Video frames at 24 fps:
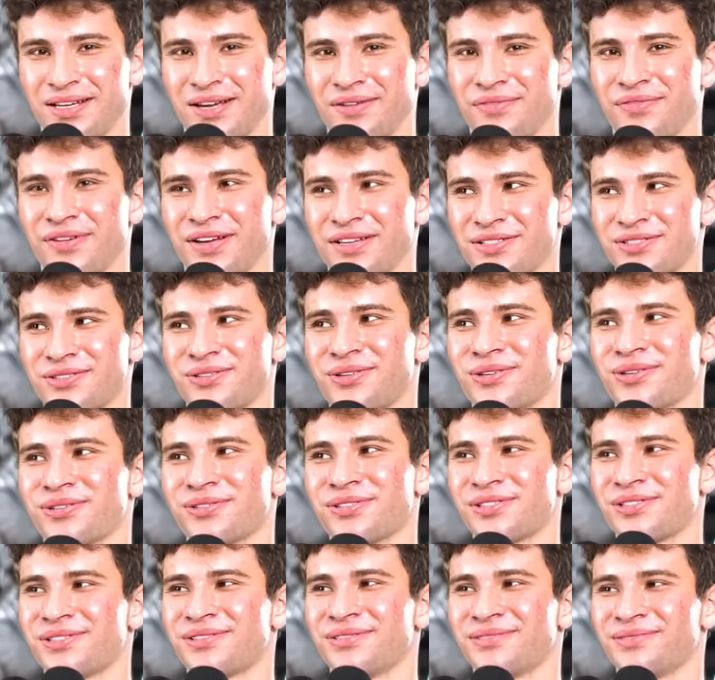They got fast
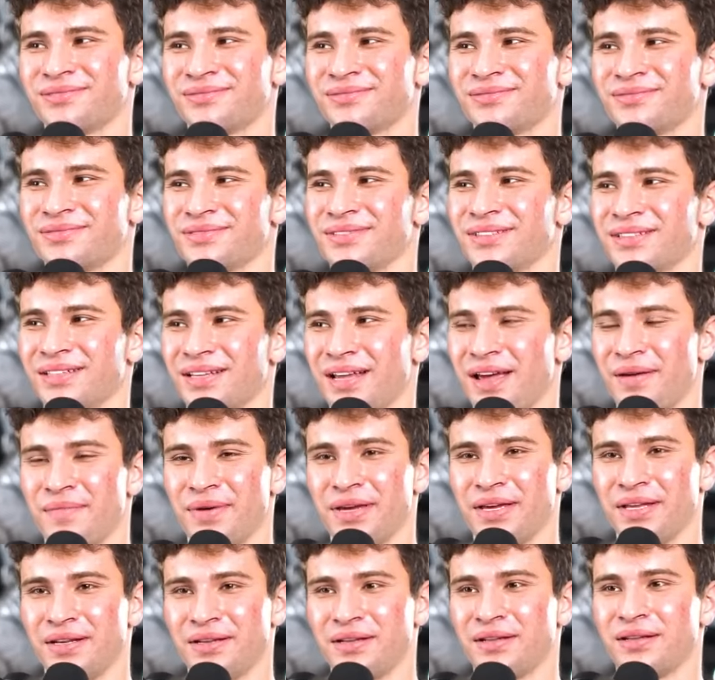cars. Yeah. I
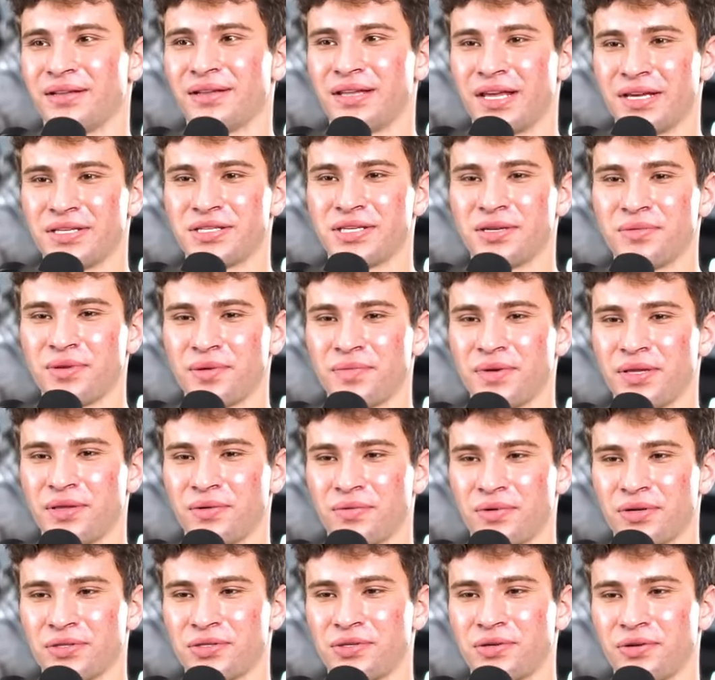mean, they seem to be
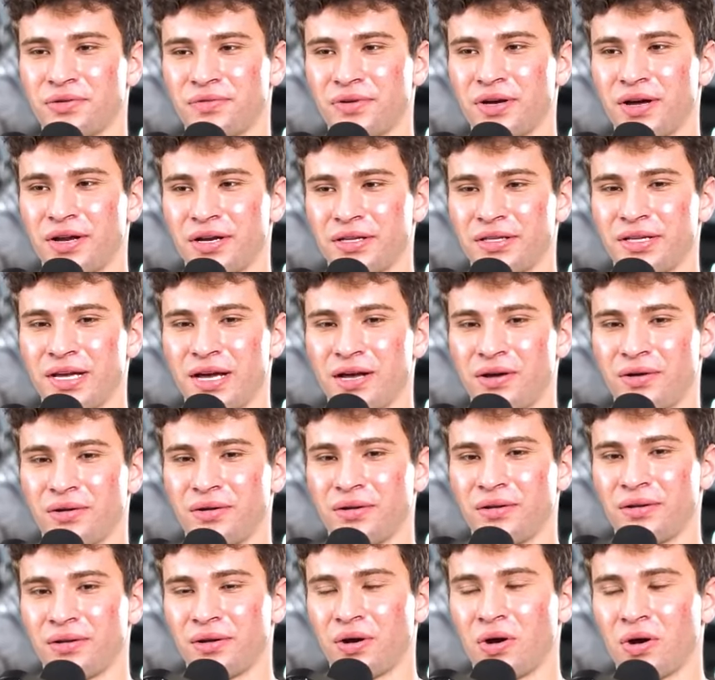the ones who have got it
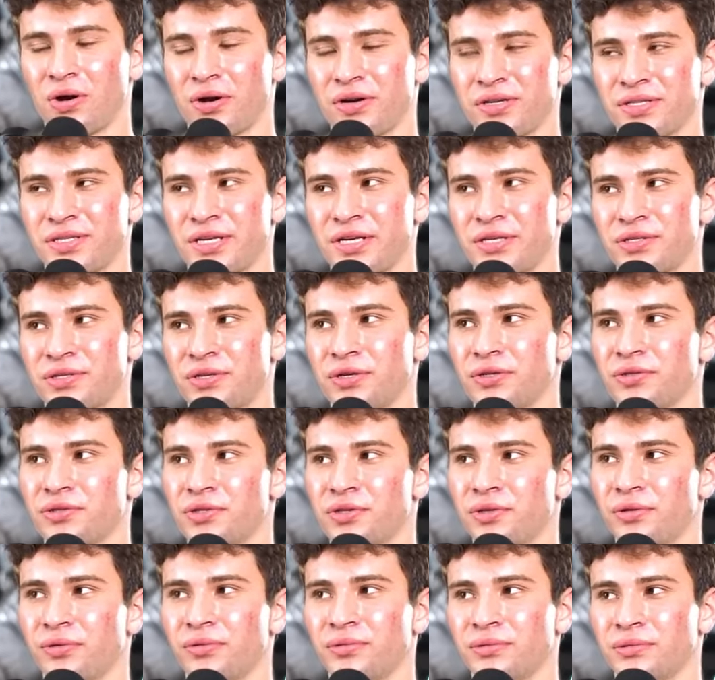down. RSA is good
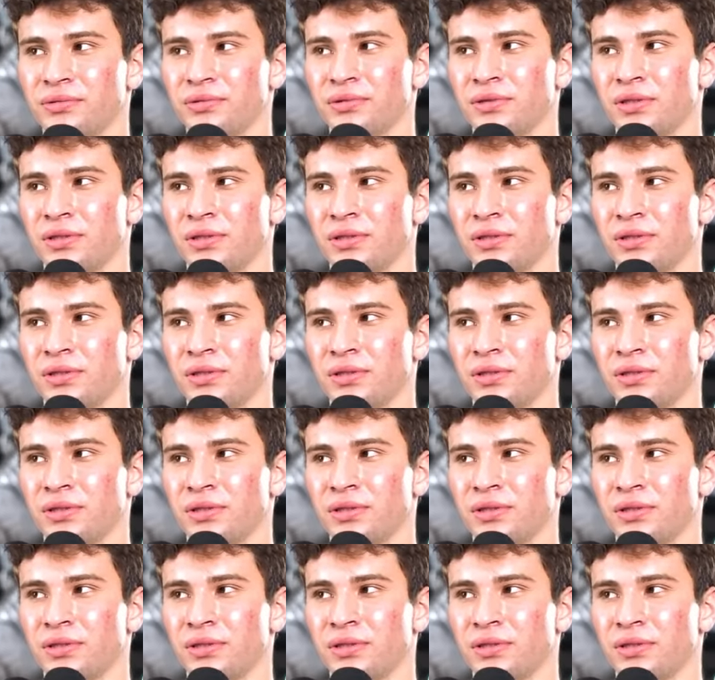too.